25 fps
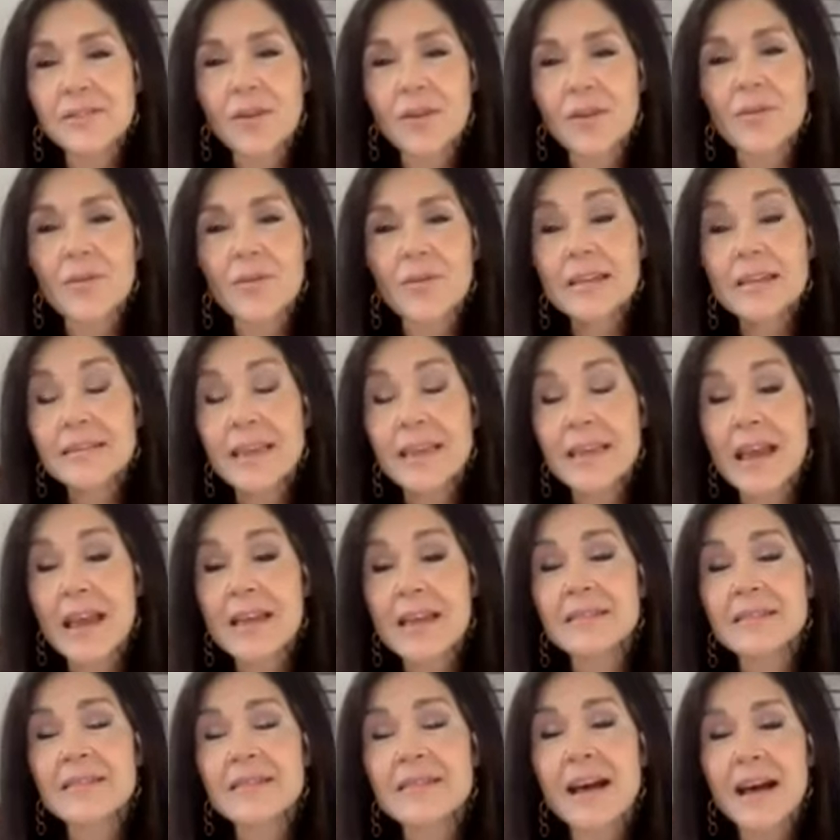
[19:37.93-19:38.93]
So in this
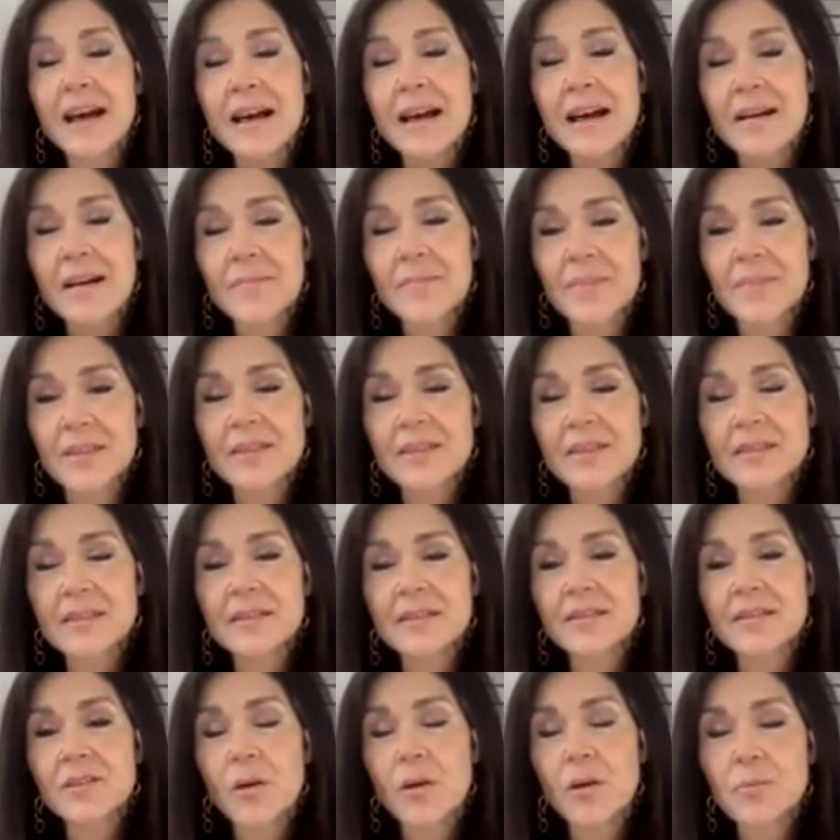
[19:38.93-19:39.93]
case, uh, this is
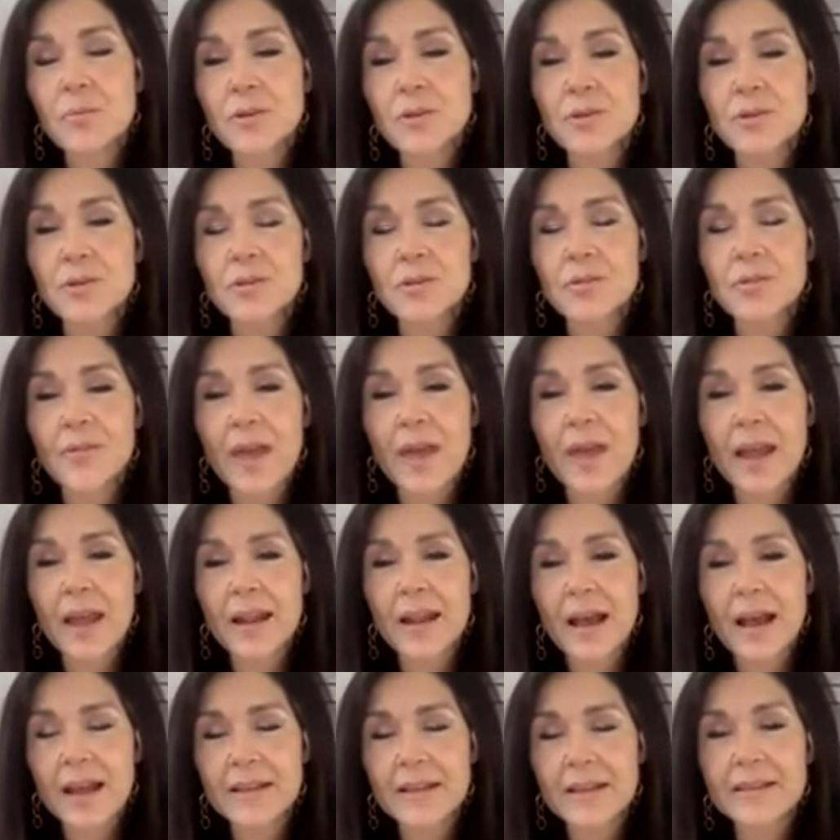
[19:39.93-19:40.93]
a sculpture that
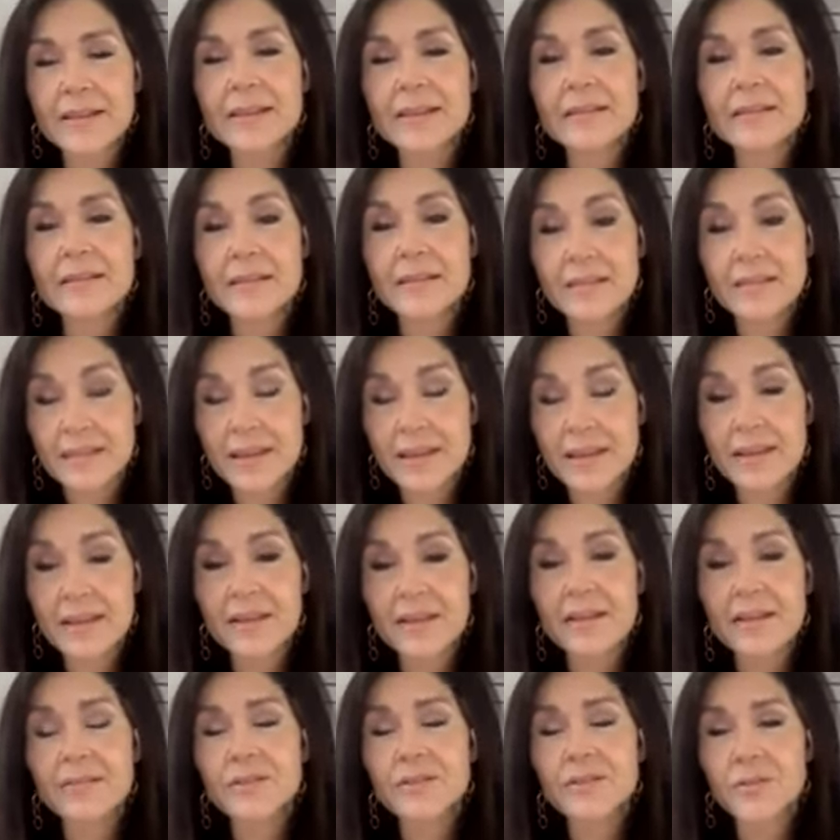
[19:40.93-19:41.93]
I did this
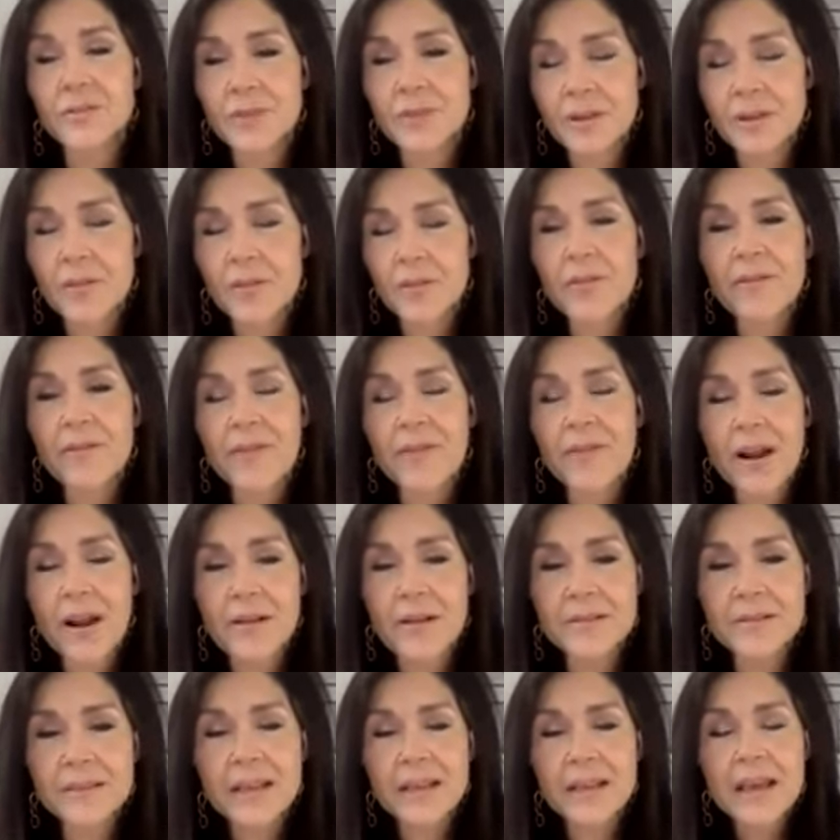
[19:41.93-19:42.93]
year during
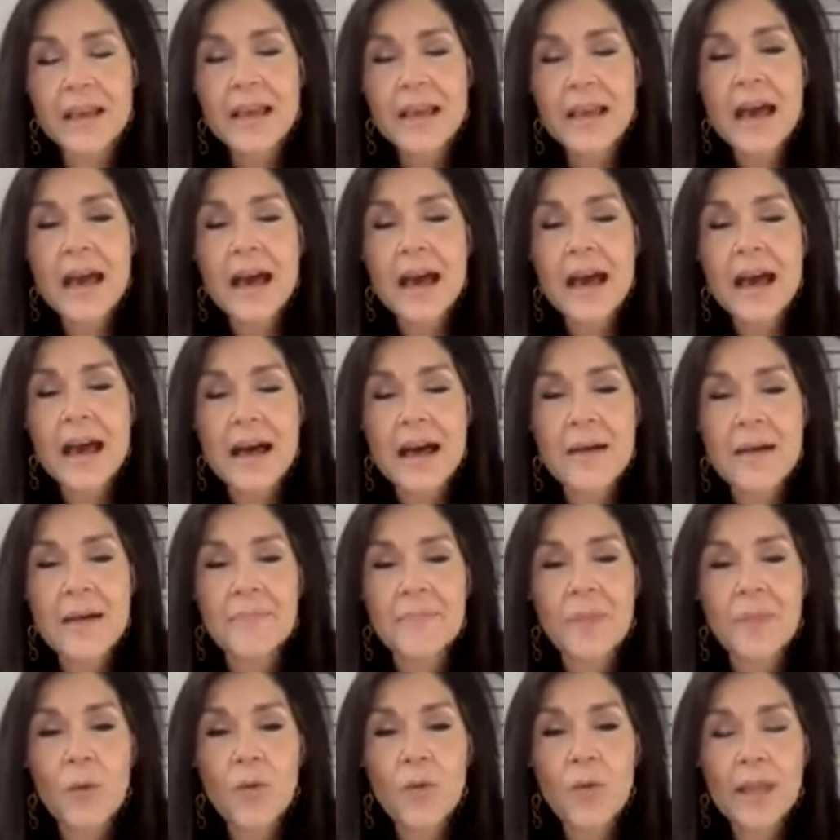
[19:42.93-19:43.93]
coronavirus
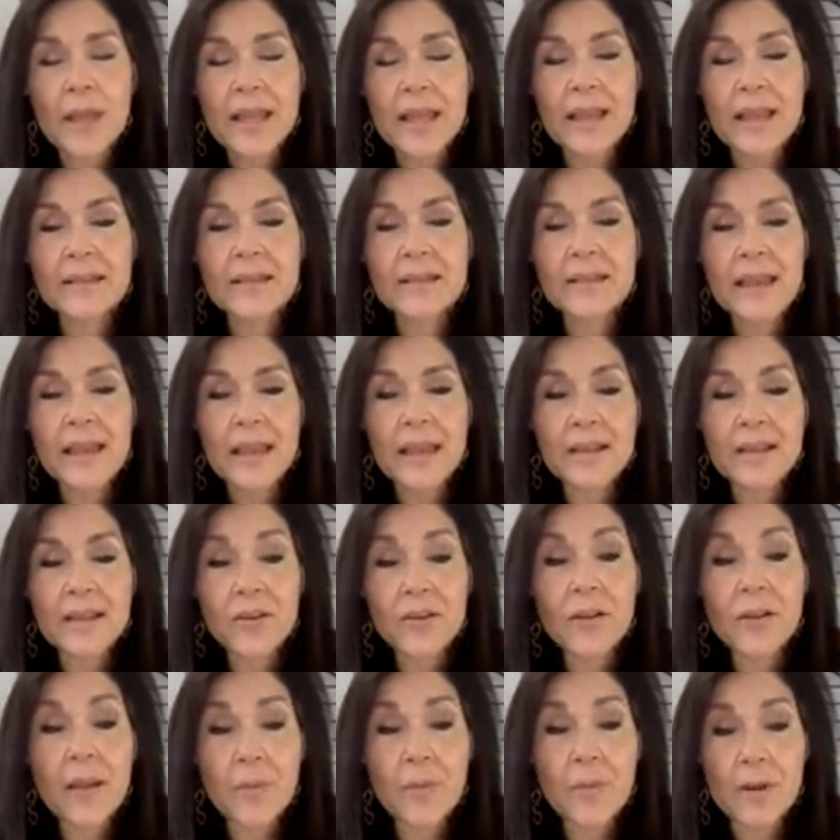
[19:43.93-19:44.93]
um, in, in
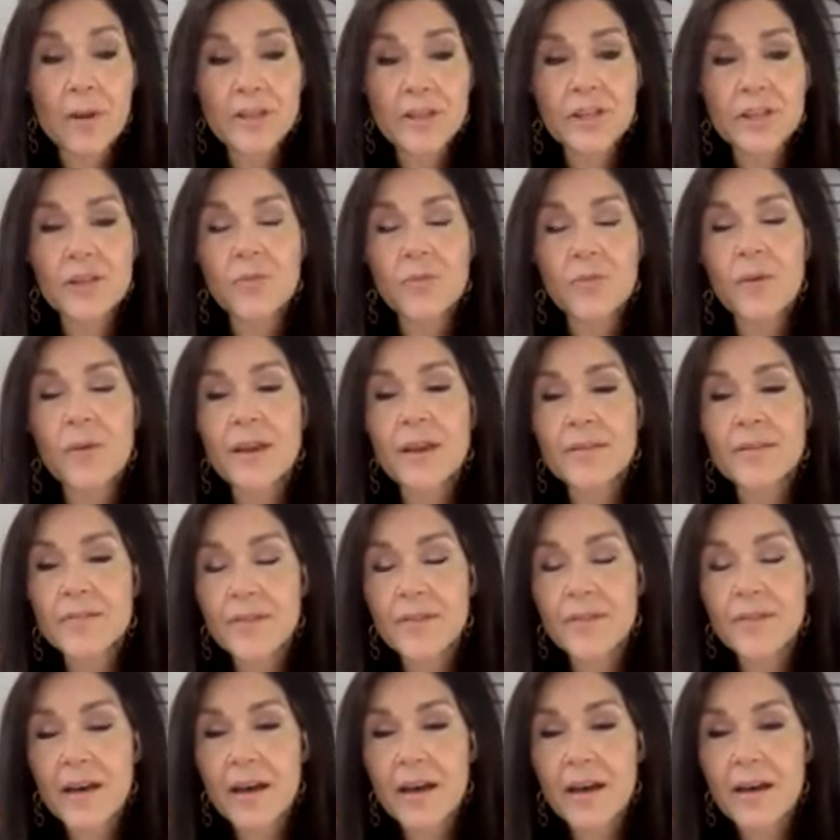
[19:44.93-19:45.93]
collaboration with
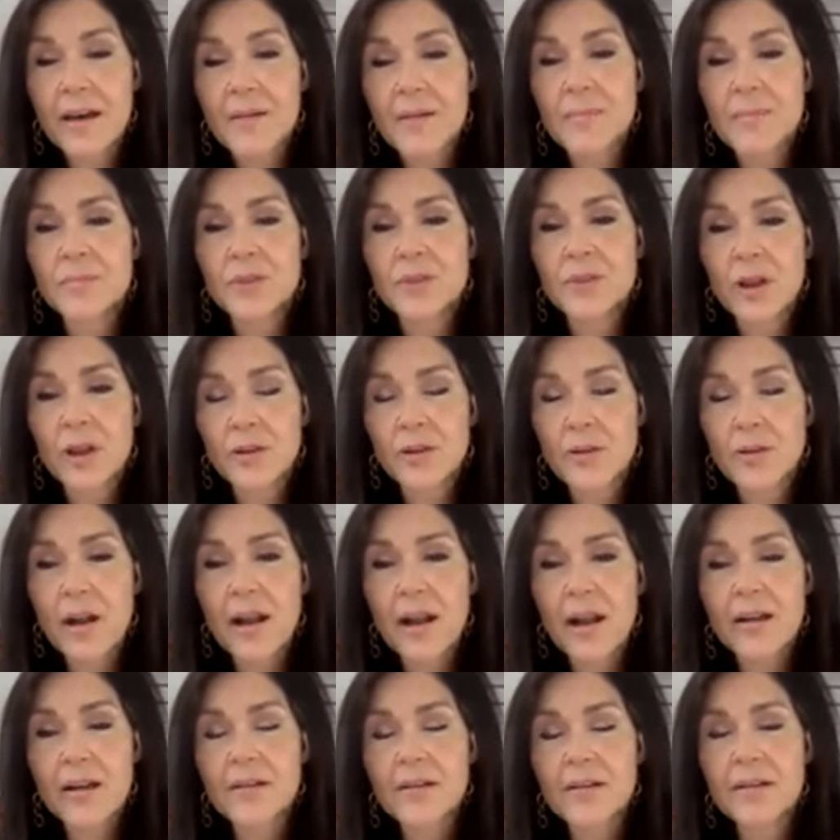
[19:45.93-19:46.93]
uh, John
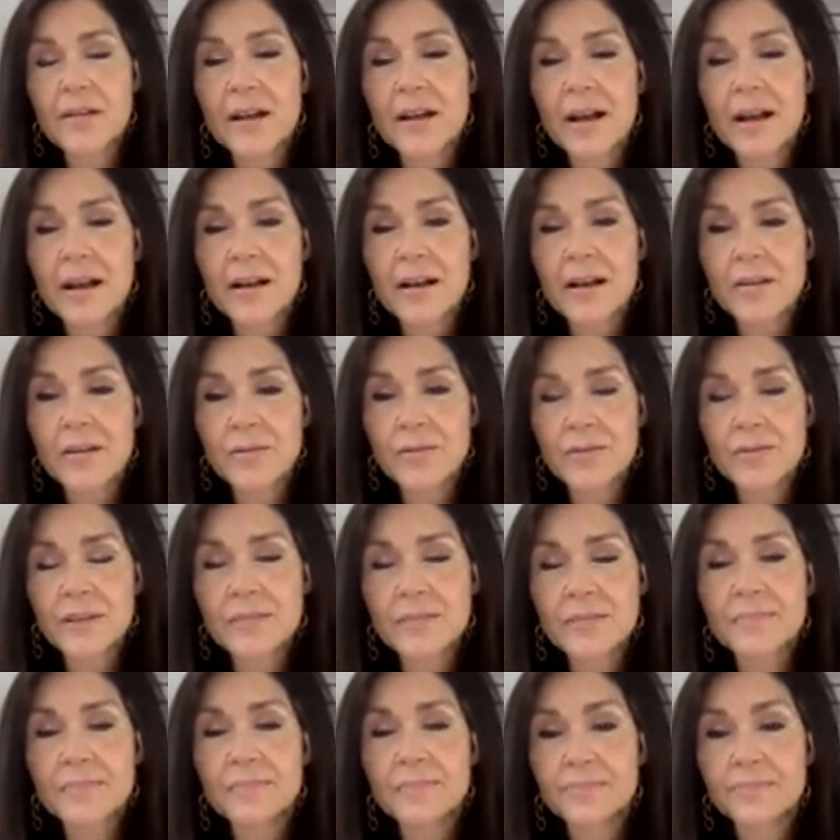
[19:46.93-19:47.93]
Cryer, uh, who's
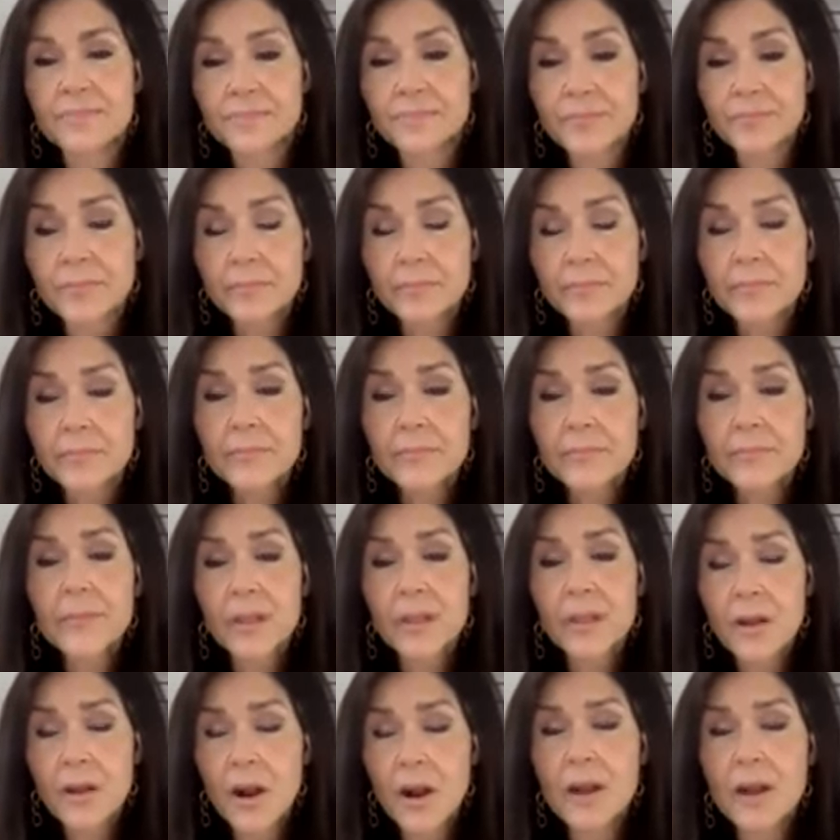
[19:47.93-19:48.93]
an
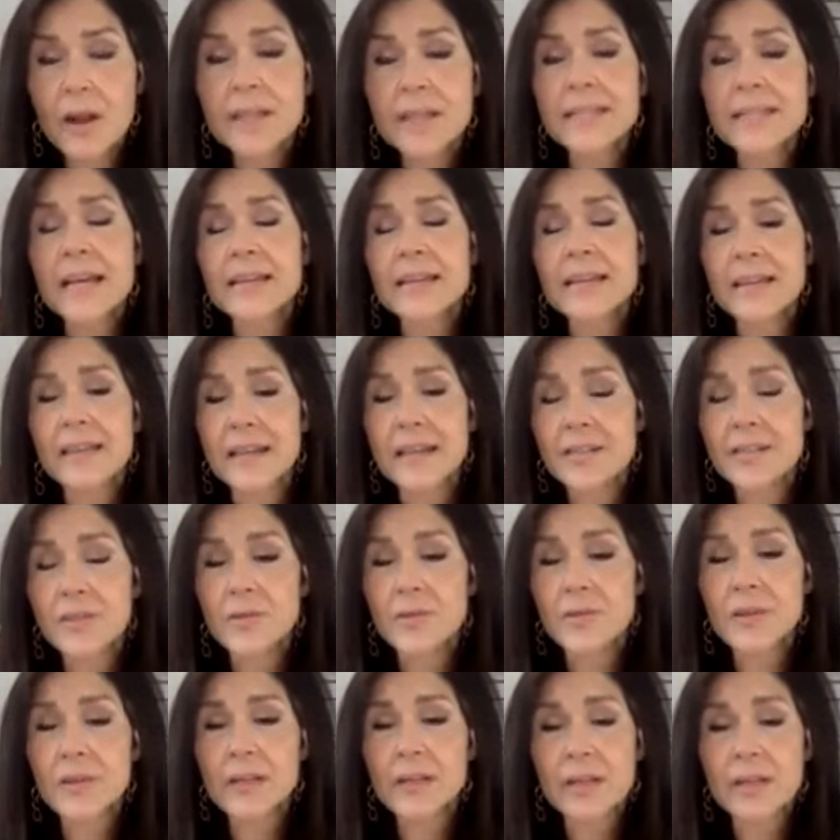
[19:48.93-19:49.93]
architect that is
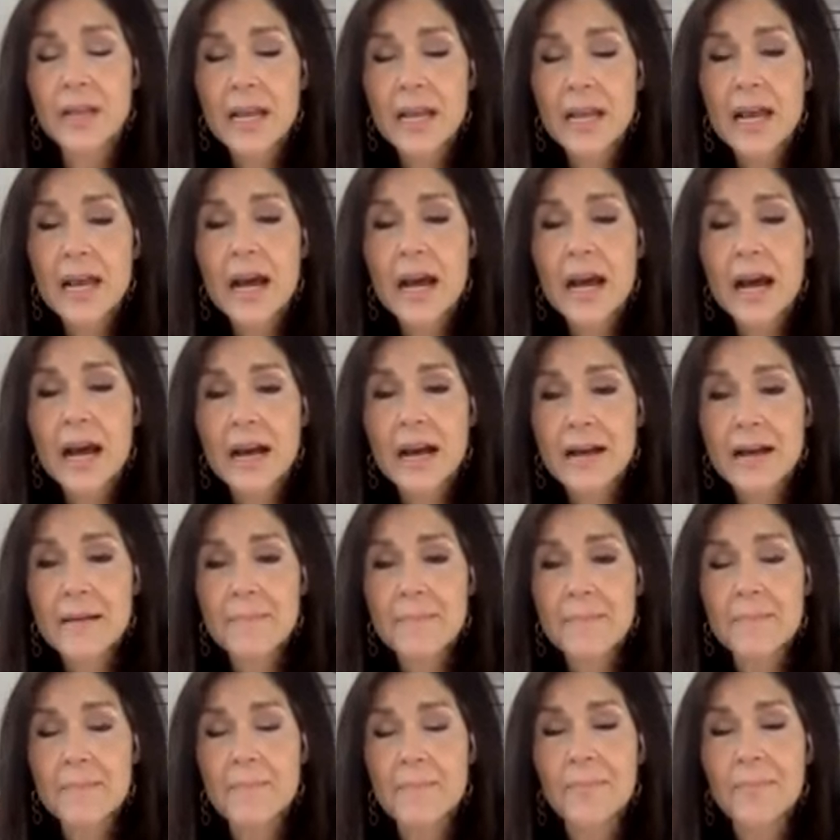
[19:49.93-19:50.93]
doing uh,
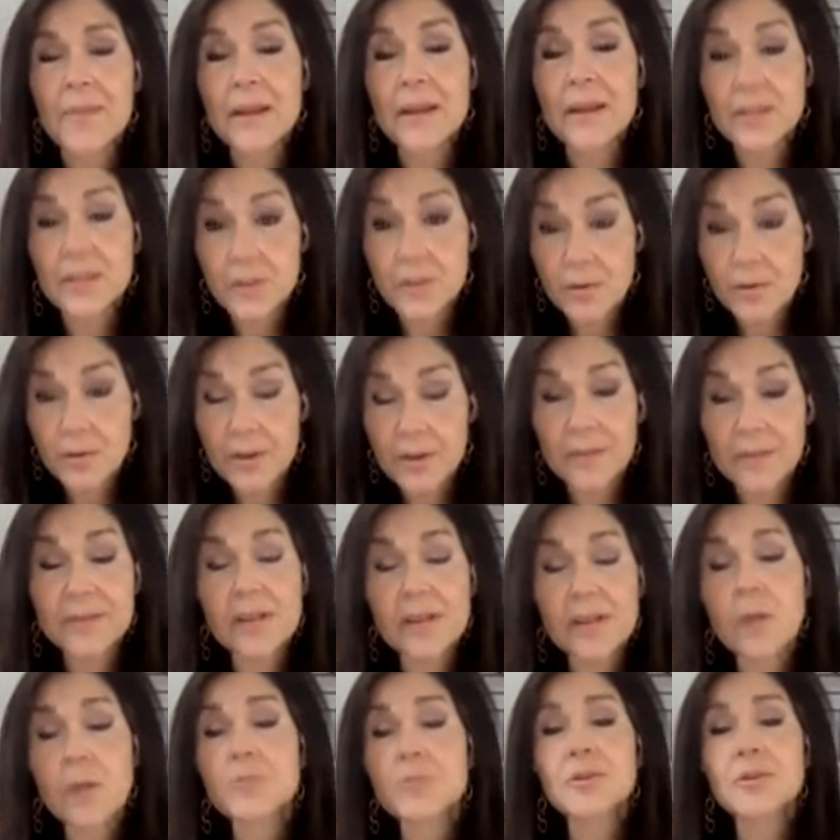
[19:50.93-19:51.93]
that is doing
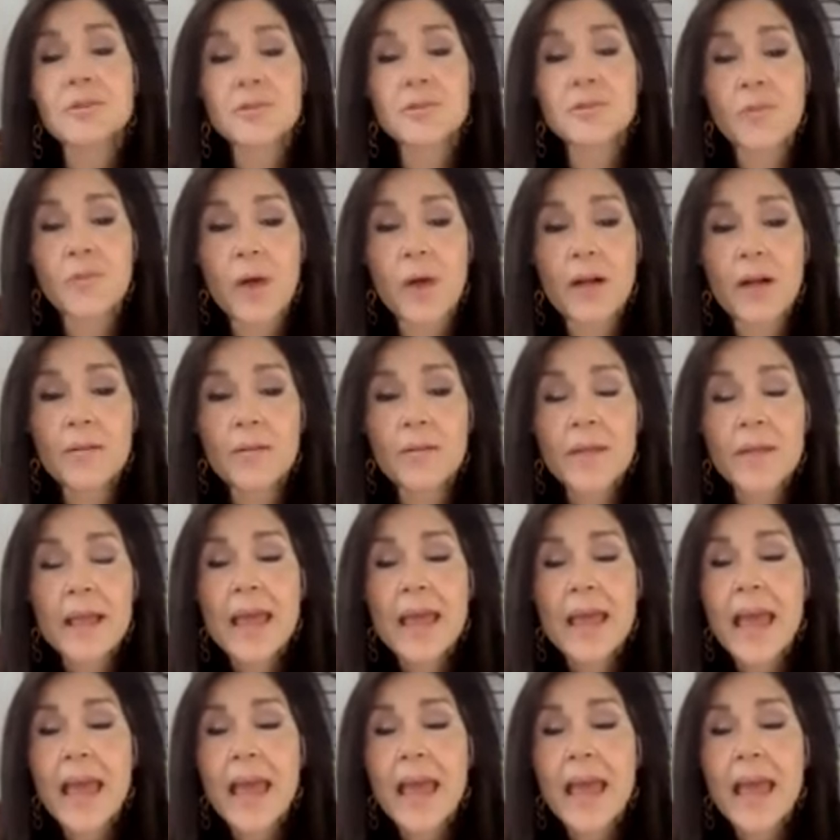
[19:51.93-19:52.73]
sculpture as well.